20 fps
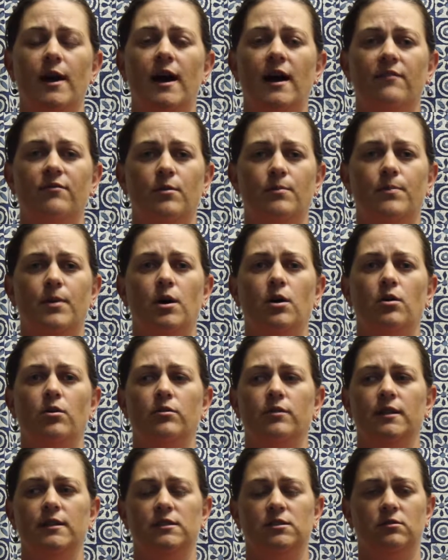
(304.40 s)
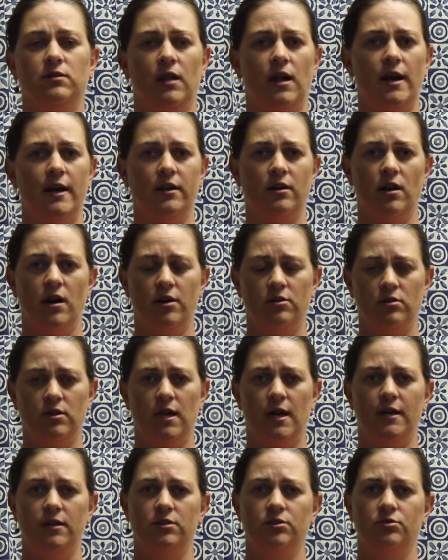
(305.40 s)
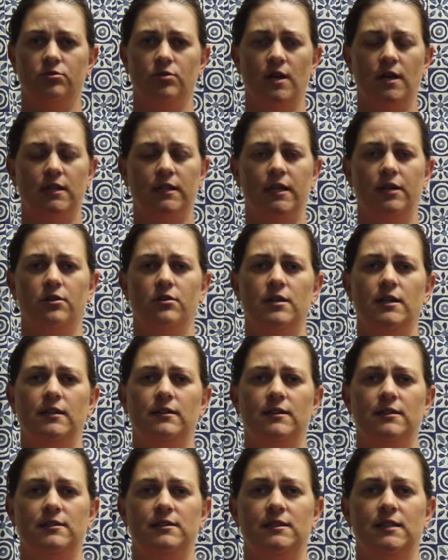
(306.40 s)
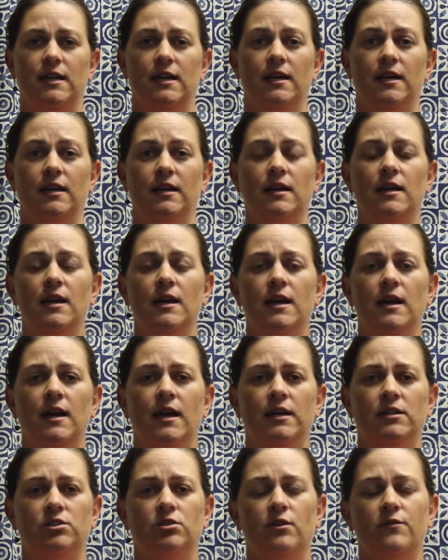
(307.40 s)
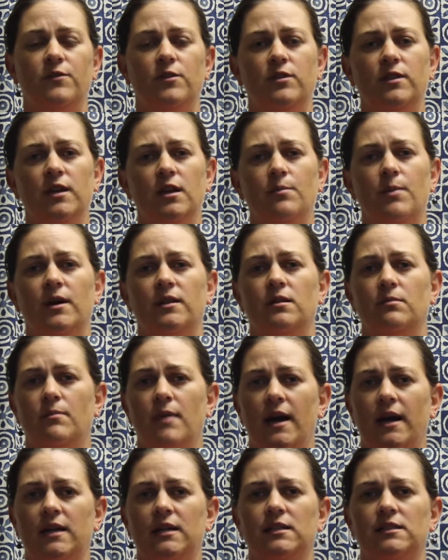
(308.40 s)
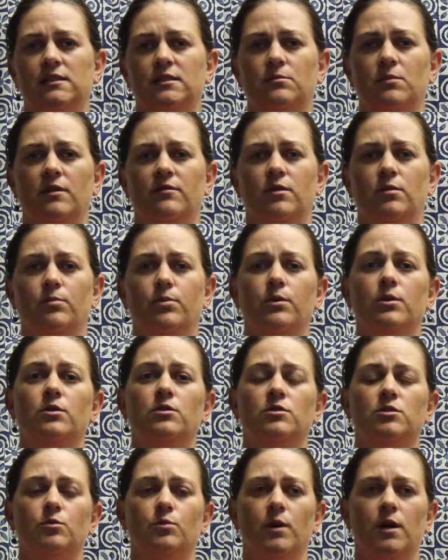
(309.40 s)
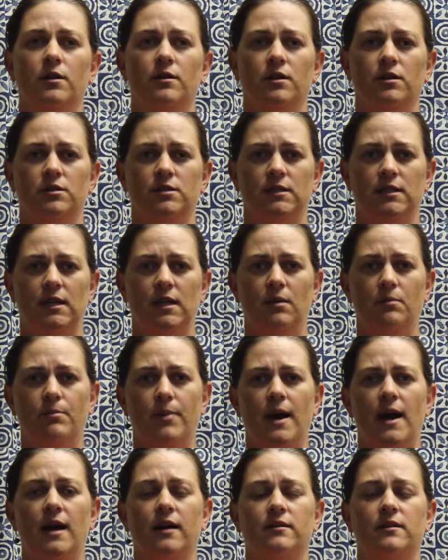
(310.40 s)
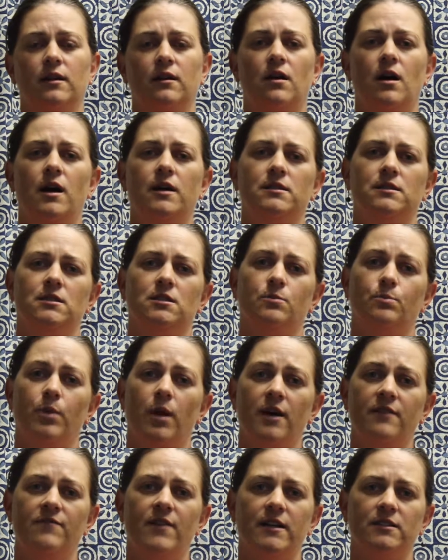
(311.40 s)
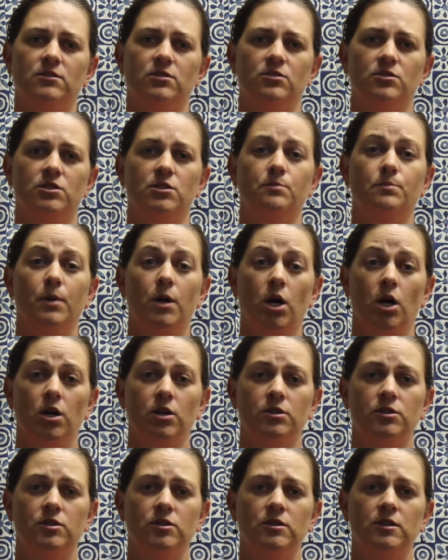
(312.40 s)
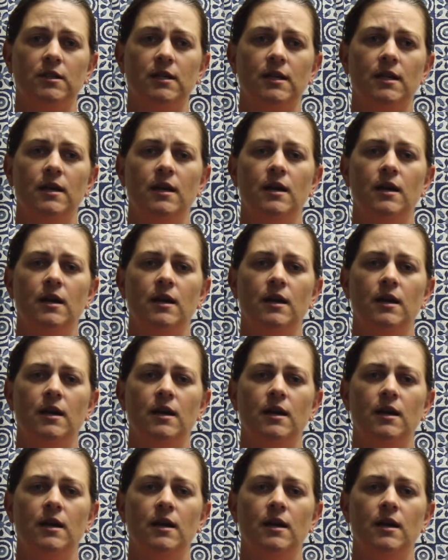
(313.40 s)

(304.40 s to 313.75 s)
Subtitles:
have a bone that's underlying directly underneath the skin. And so if you think about the mechanism of the bruise, where there's an impact that causes blood vessels to burst,